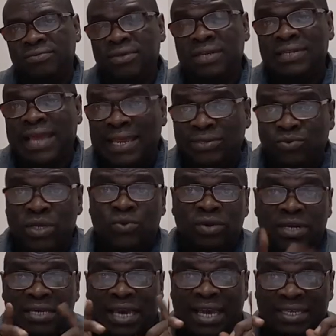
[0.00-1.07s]
And that's what you
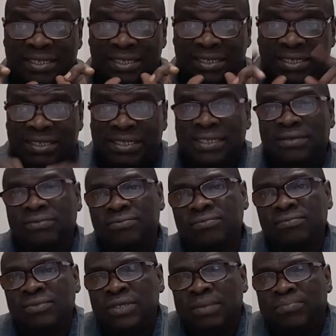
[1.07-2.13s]
want to hear, CTC
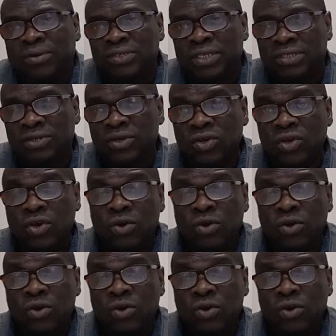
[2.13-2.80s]
in the process.